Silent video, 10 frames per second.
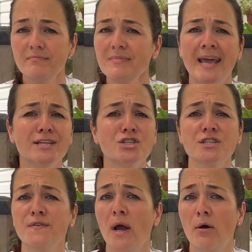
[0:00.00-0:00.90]
and it's
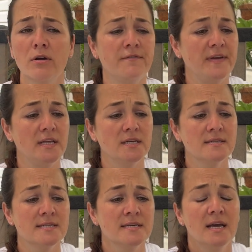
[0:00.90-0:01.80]
just for our
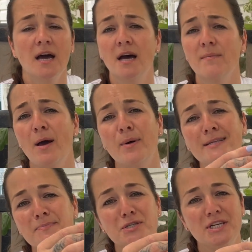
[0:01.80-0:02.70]
convenience. That way
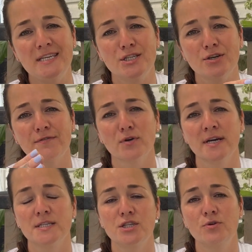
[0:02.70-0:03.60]
it's much easier for
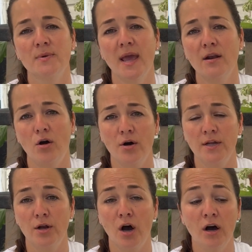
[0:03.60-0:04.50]
us to get on
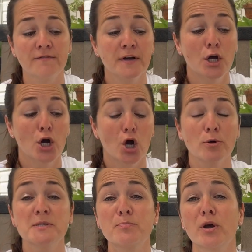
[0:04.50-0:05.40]
and off.
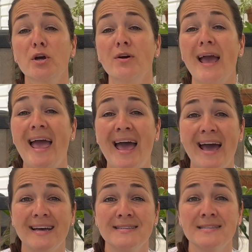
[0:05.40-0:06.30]
Hermspringer
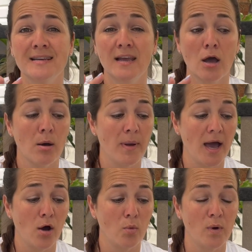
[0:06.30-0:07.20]
has come
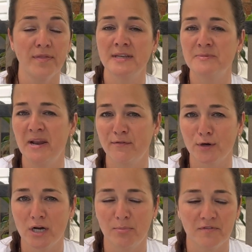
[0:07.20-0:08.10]
out with, and it's been out for
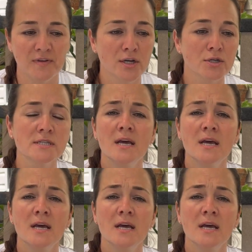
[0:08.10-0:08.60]
a couple of years,